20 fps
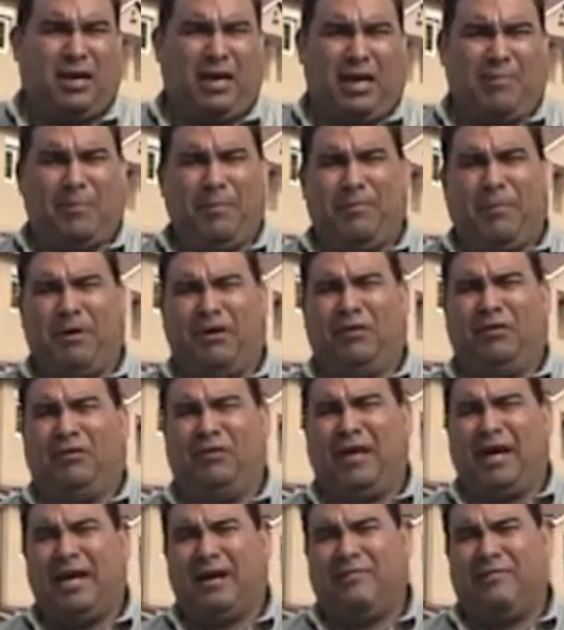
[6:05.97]
keep him on your
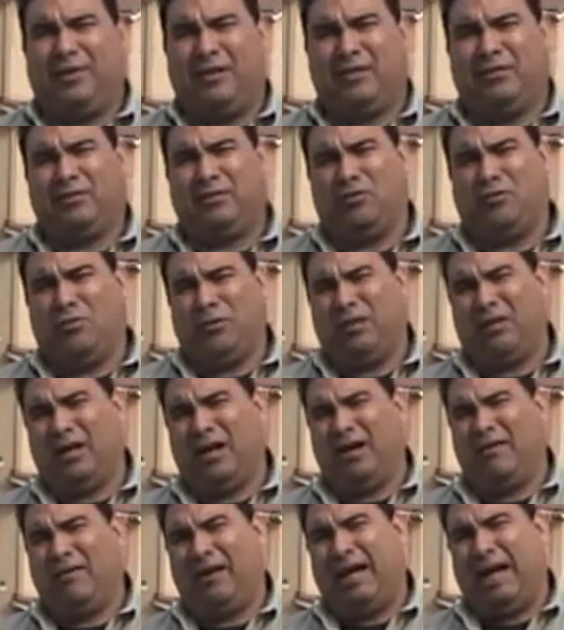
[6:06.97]
database, so when you
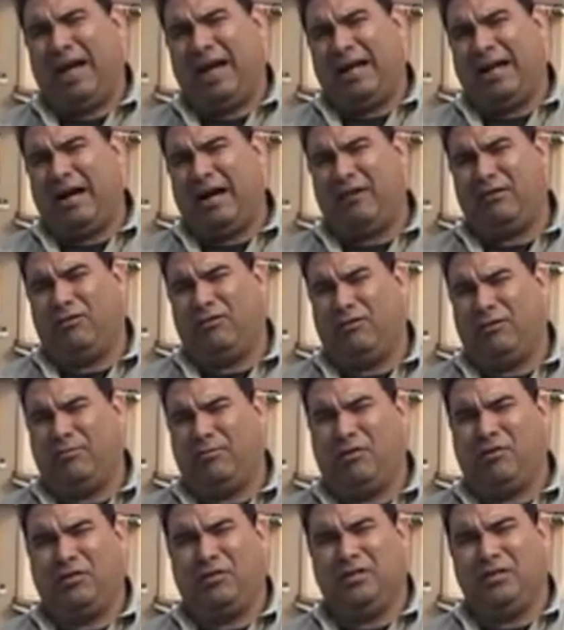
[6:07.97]
have a lockout or an
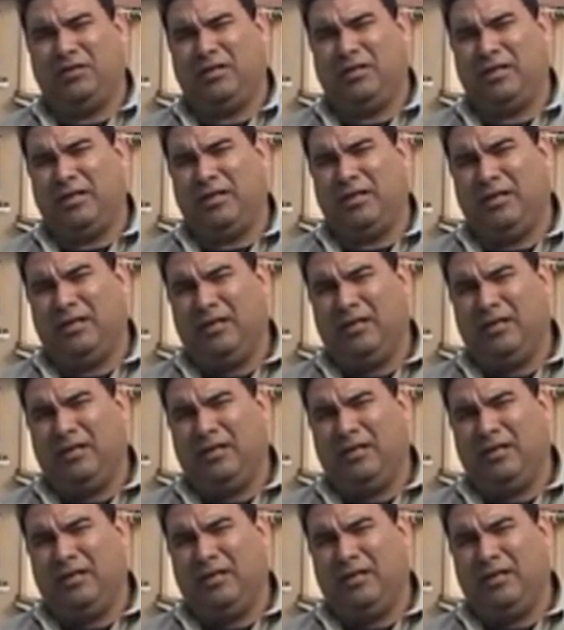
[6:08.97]
emergency,